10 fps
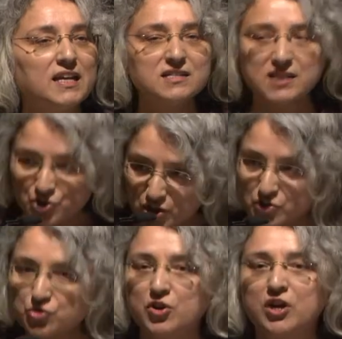in such a
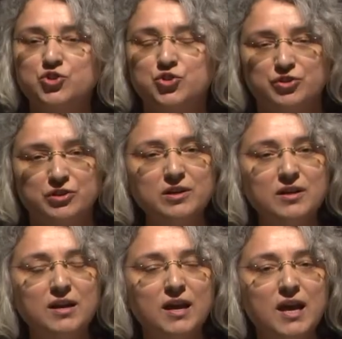structure,
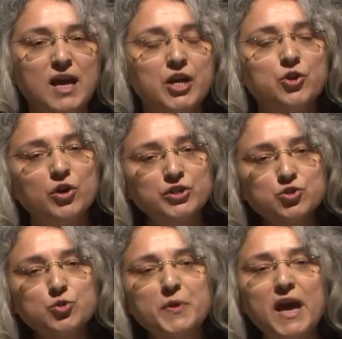in order
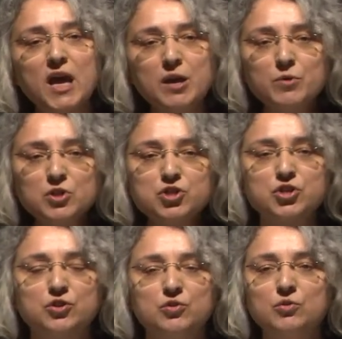to be able
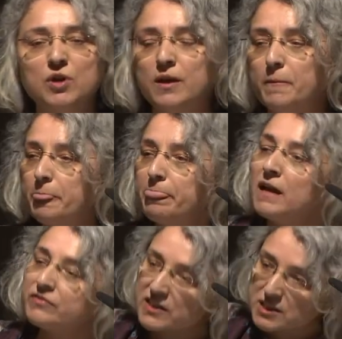to
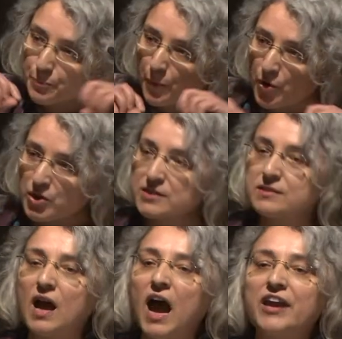disperse
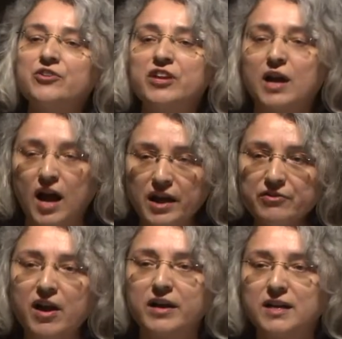the
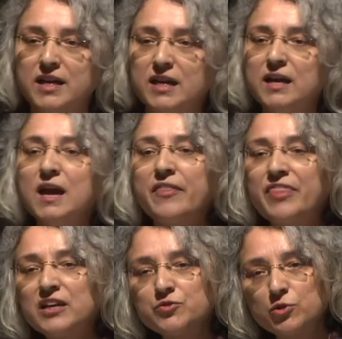hierarchy
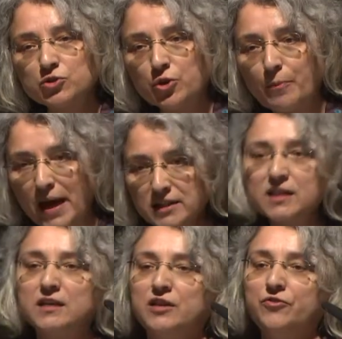that will
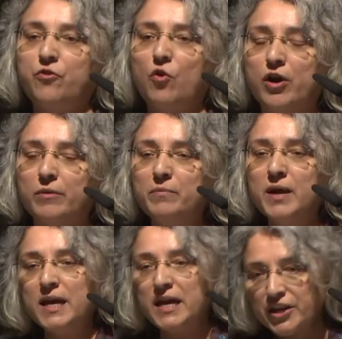automatically form
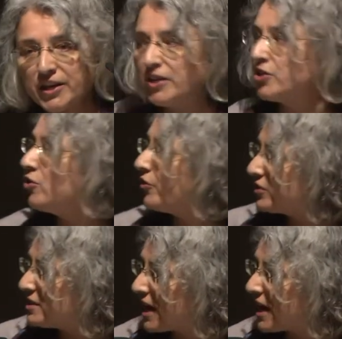here on the